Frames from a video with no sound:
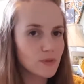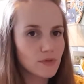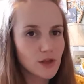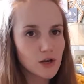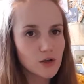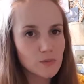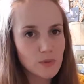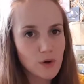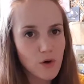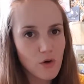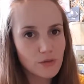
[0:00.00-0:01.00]
the loop
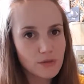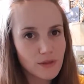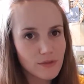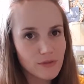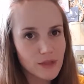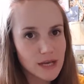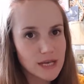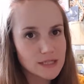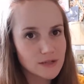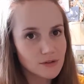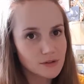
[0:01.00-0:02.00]
on the
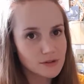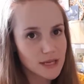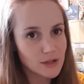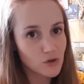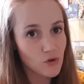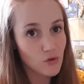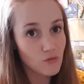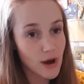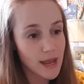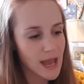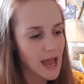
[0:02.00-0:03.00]
needle in your
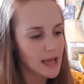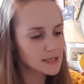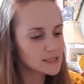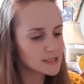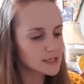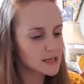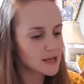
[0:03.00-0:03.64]
right hand